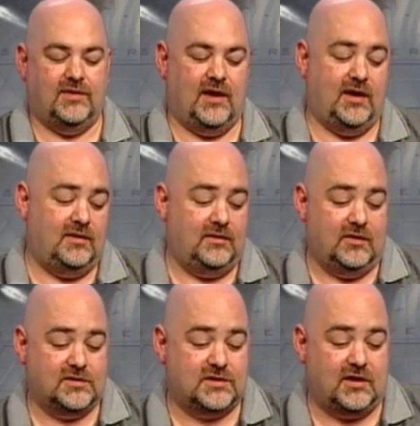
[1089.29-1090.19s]
that
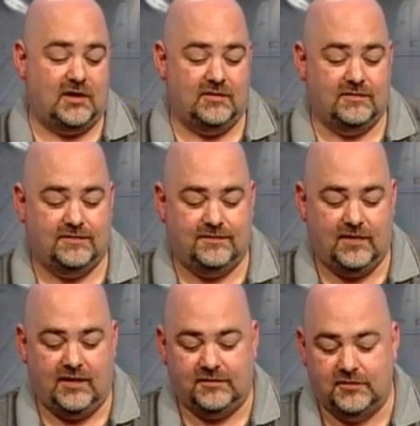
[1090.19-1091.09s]
your study of
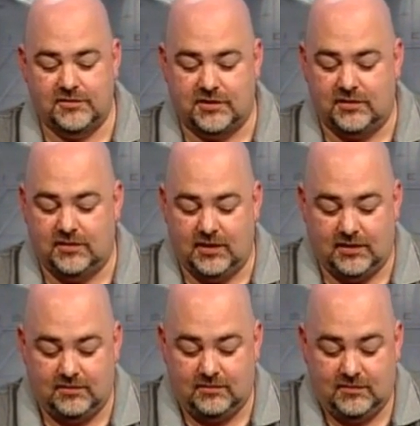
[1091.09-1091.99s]
evolution
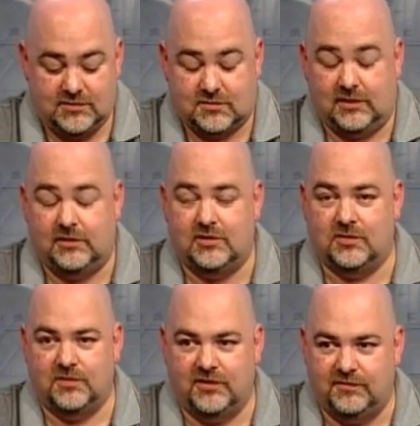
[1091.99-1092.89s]
had strengthened your
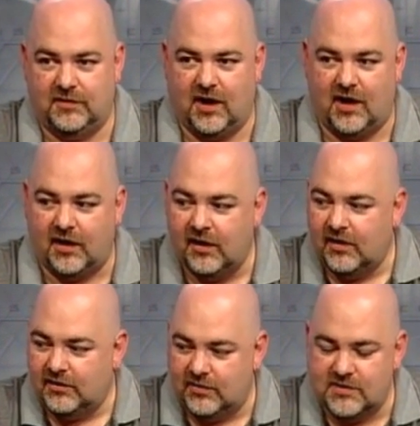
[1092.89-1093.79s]
belief in God,
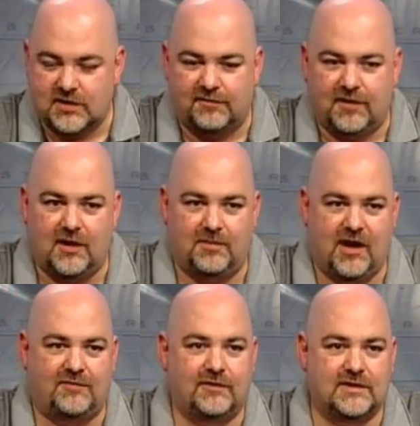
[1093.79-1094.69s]
the reason I find that
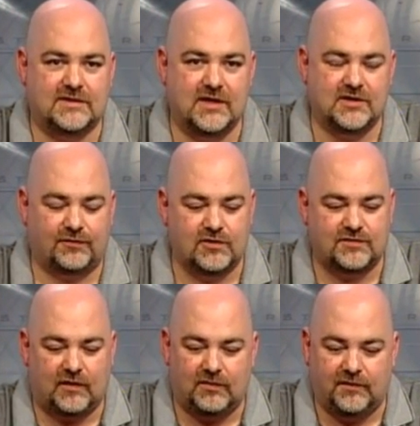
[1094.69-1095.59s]
baffling is this. First
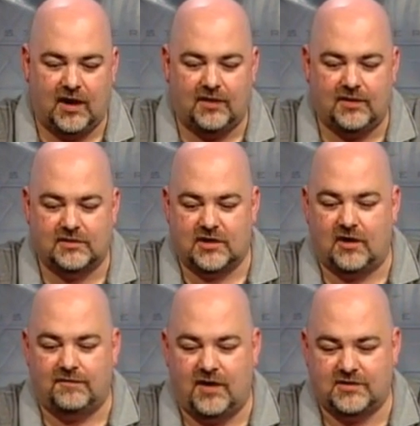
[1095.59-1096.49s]
of all, we've got the
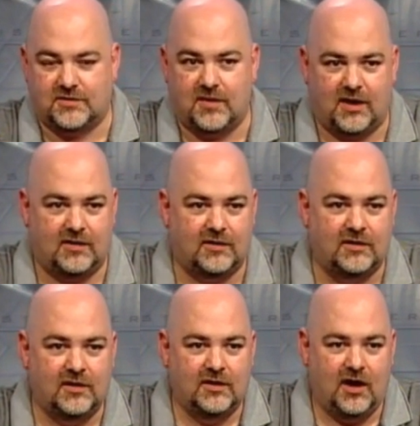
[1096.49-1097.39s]
entire fossil record,
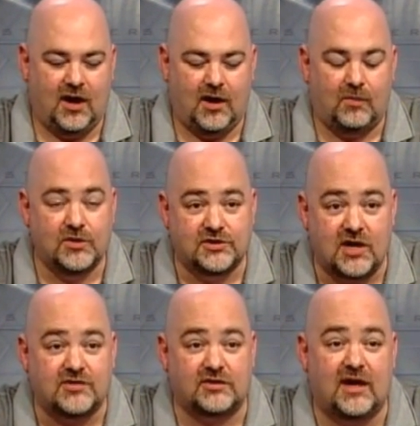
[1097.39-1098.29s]
which
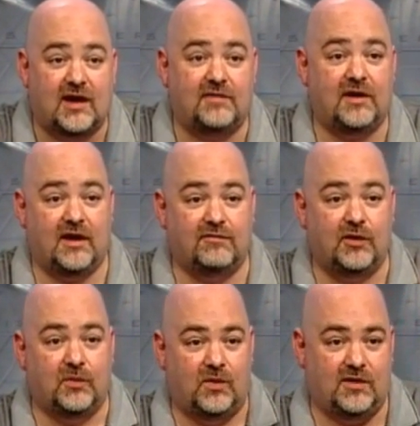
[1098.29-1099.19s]
doesn't have
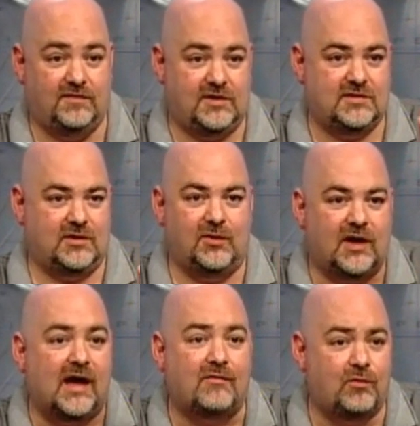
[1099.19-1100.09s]
every one of these.
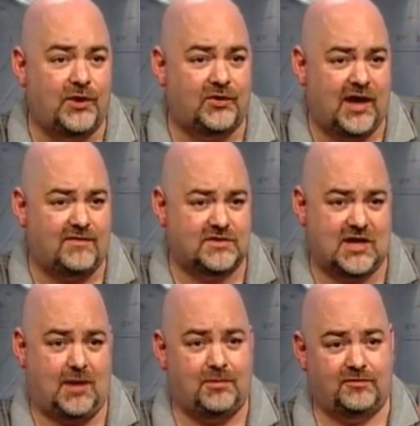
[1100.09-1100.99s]
We don't have a
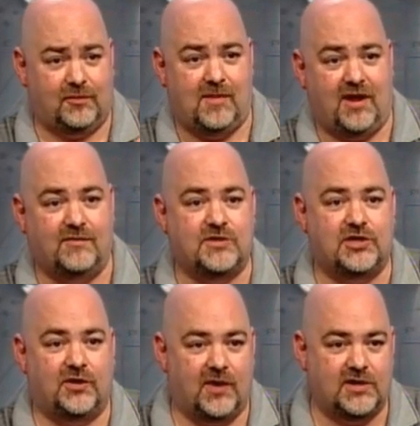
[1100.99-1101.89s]
sample from every
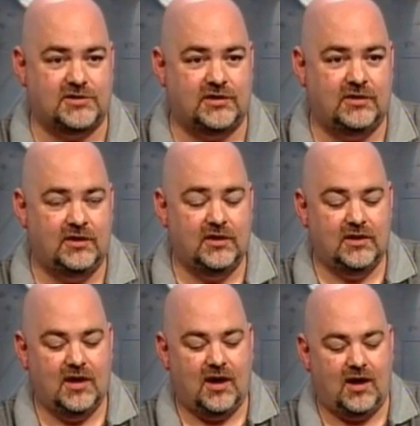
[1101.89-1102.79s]
generation.
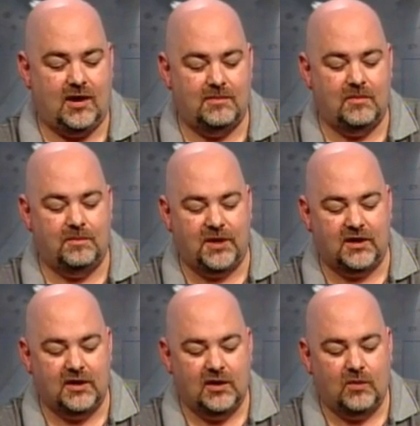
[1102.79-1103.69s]

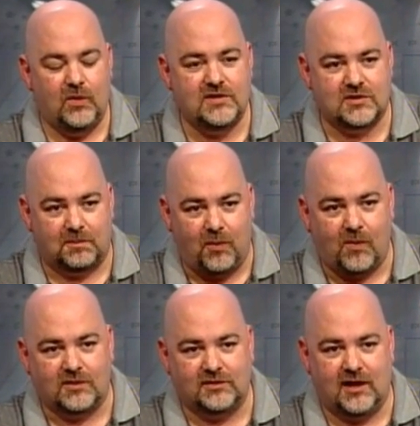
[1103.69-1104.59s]
But we
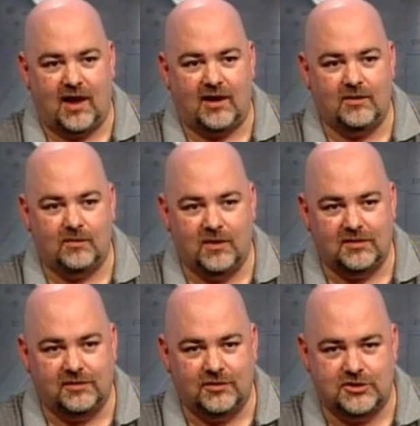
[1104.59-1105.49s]
support that
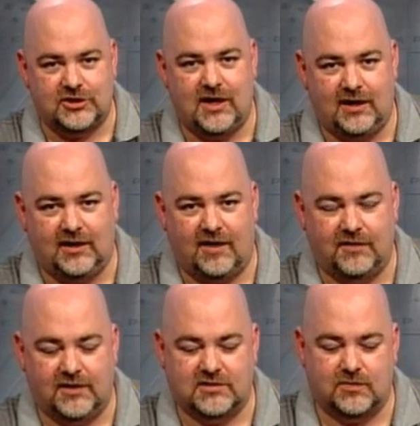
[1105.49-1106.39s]
with the genetic
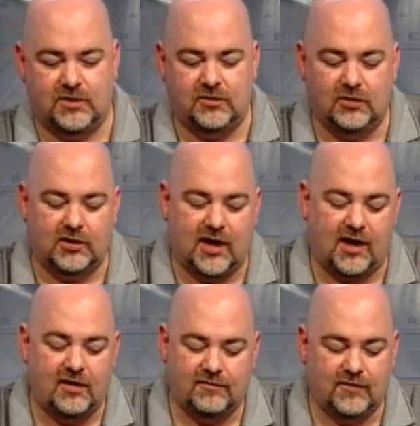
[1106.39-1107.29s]
evidence. And when you look
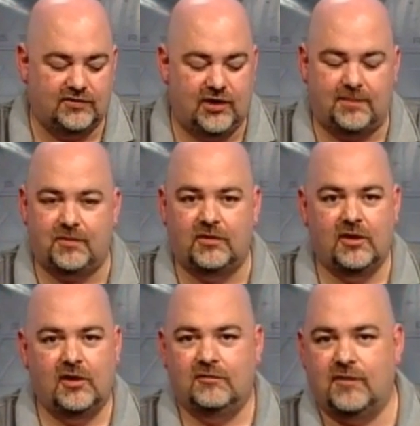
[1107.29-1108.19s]
at, for example,
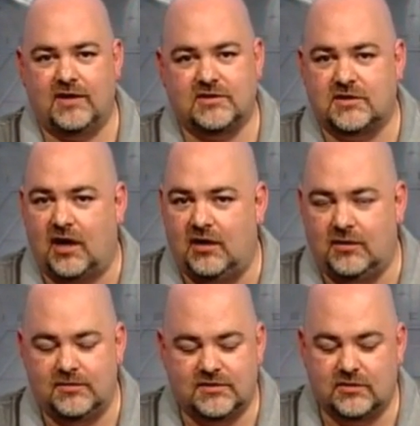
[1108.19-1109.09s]
Francis
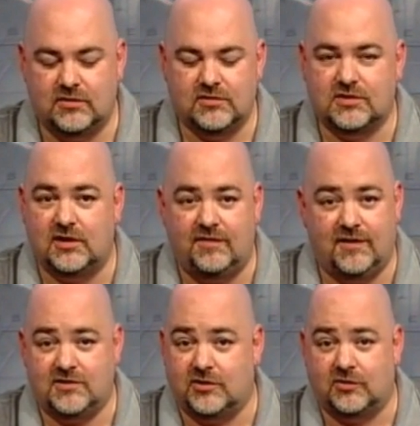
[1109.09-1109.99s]
Collins, who's an
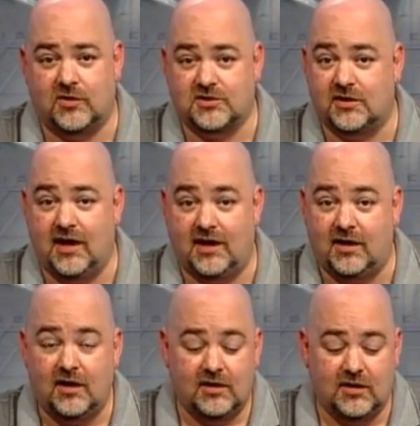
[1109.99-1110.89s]
evangelical Christian
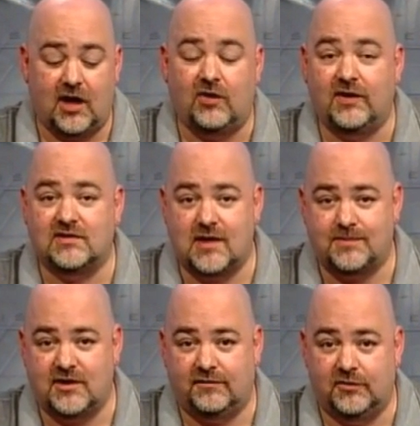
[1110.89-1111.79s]
and not only
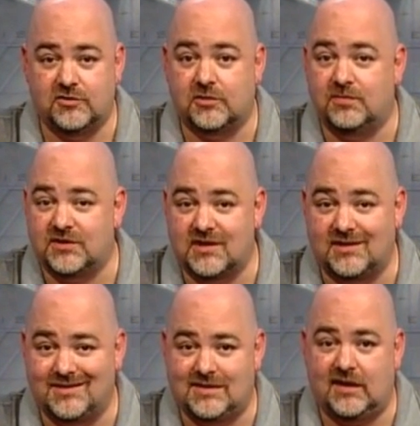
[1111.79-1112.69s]
accepts evolution, but
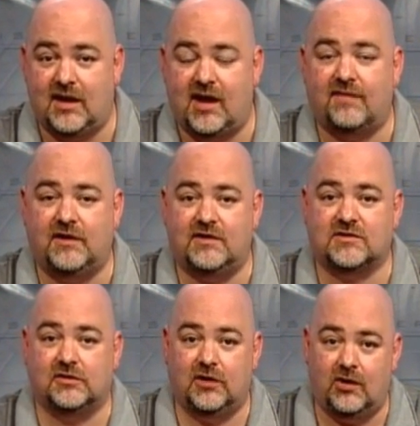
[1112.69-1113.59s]
said that DNA
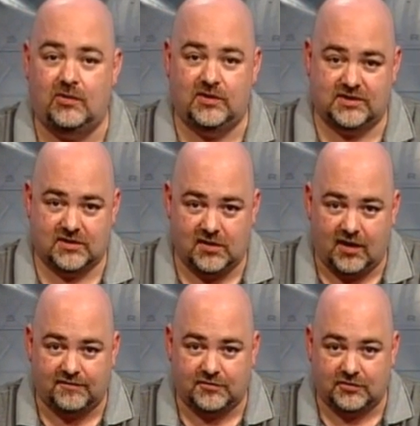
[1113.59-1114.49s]
evidence alone is
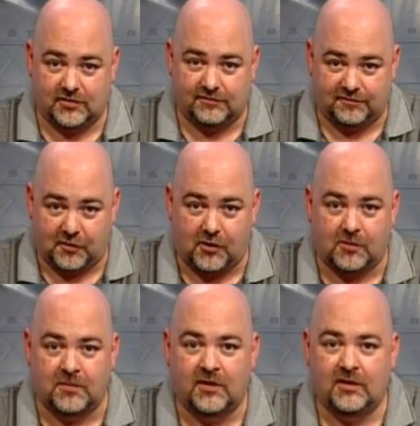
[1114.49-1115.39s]
enough to
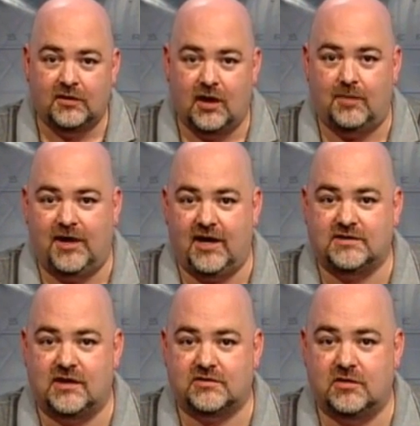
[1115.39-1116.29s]
confirm common
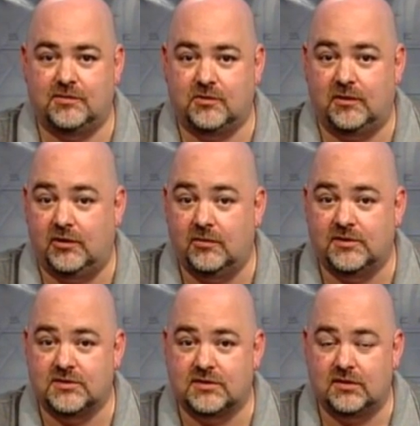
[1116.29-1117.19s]
ancestry between
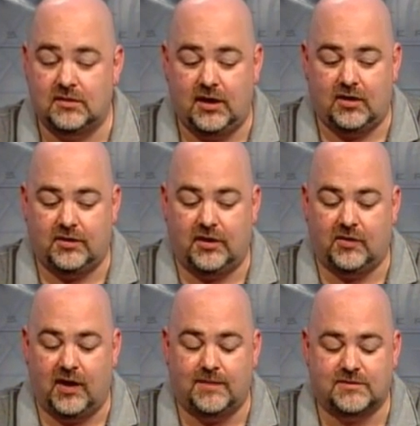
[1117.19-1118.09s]
humans and all the
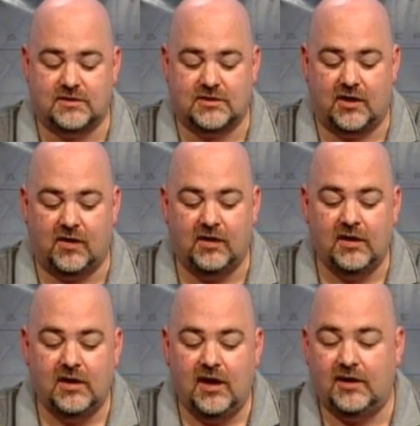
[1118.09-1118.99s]
other apes, etc.
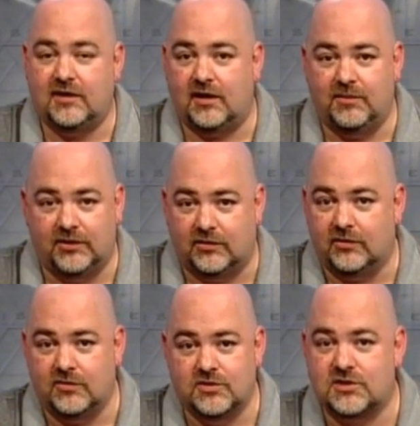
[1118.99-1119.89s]
And Ken Miller,
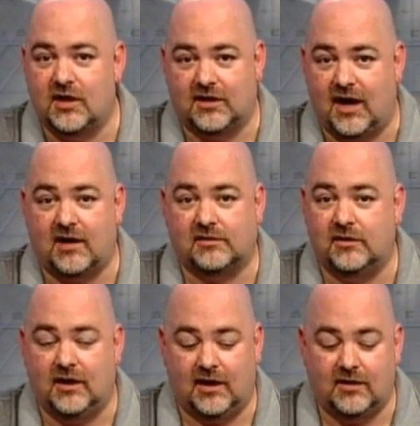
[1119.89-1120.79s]
who's a
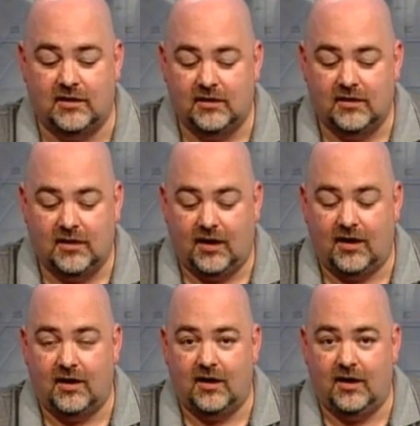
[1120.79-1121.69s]
Catholic and
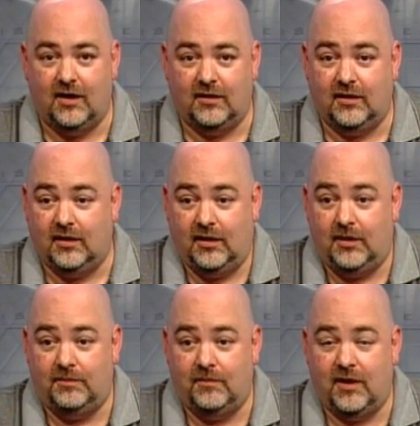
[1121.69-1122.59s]

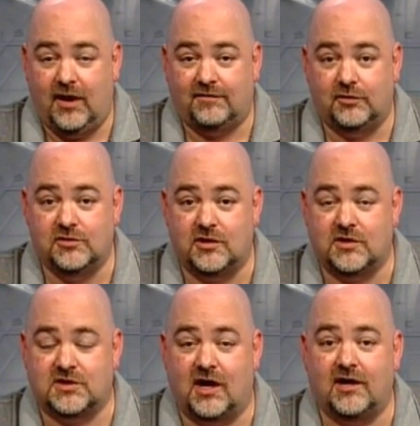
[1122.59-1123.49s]
an evolutionary
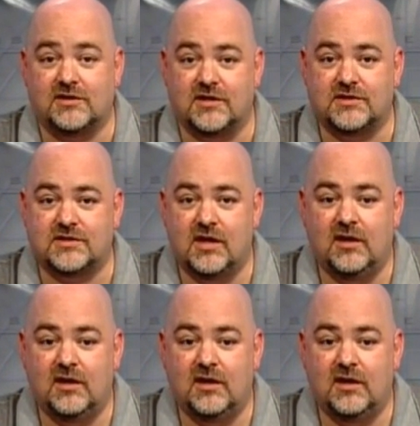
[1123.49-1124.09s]
scientist.